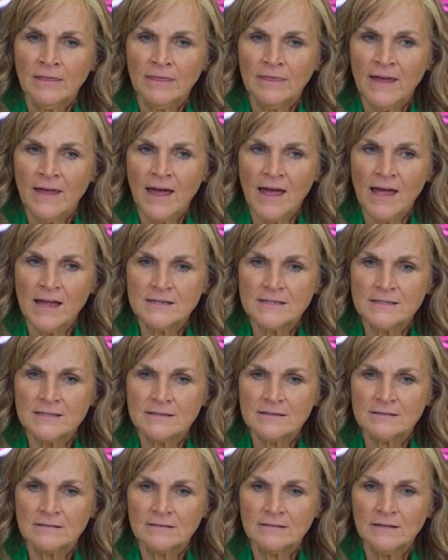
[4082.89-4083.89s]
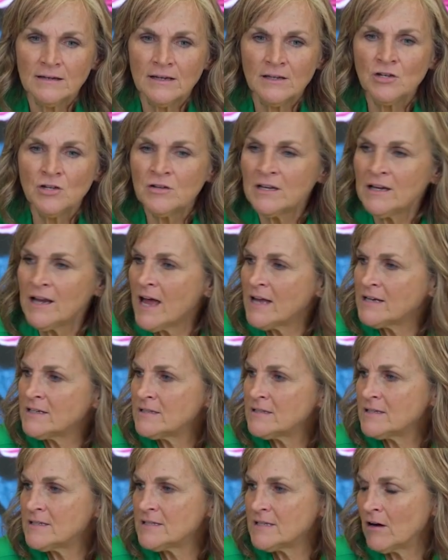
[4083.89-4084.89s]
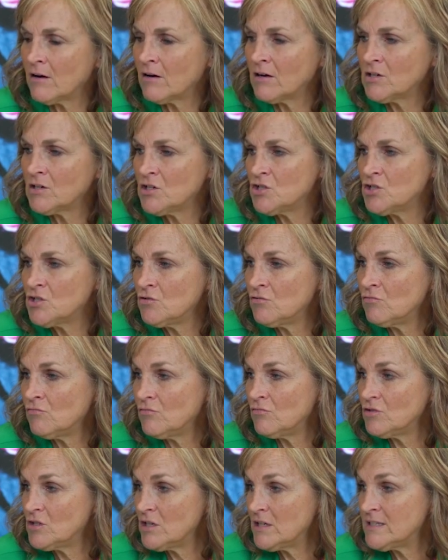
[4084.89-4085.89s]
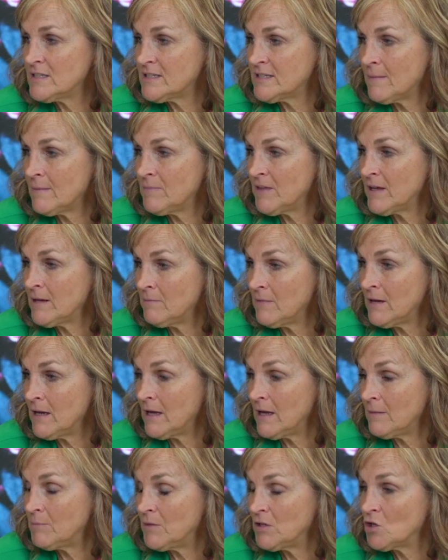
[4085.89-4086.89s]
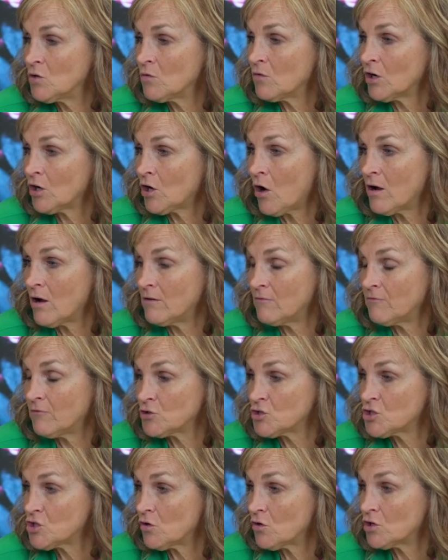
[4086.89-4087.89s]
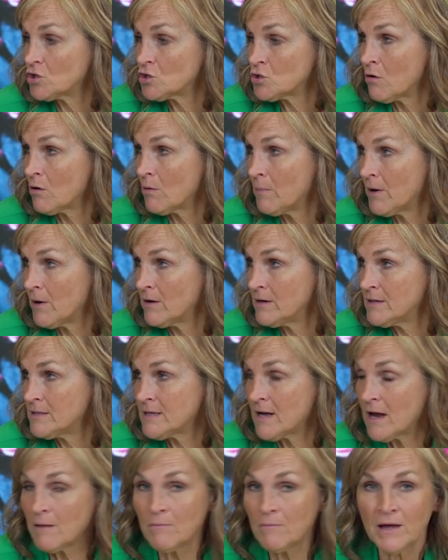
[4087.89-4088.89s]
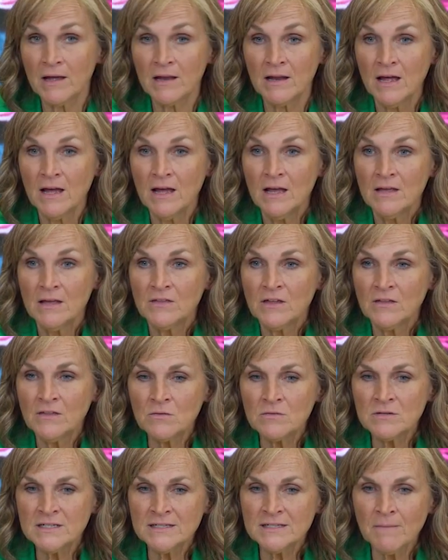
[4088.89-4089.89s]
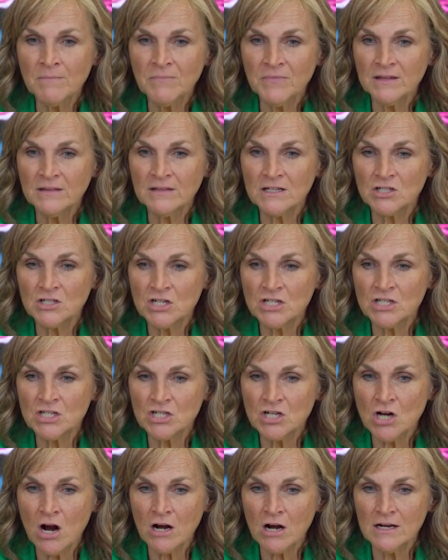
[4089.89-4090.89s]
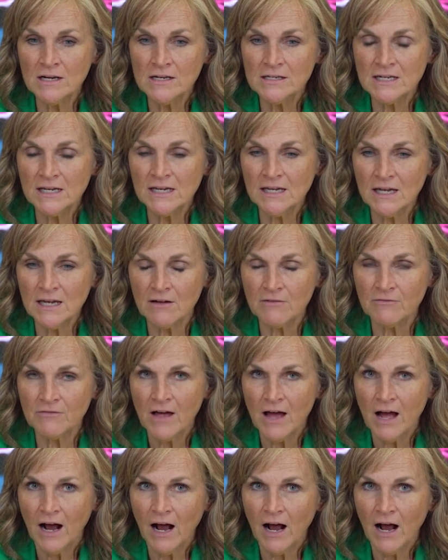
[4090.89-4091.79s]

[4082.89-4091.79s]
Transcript: that, and you can add to this, Aaron, because you did the same thing me, but you were gone for shorter period of time. But then there was something that just started to give.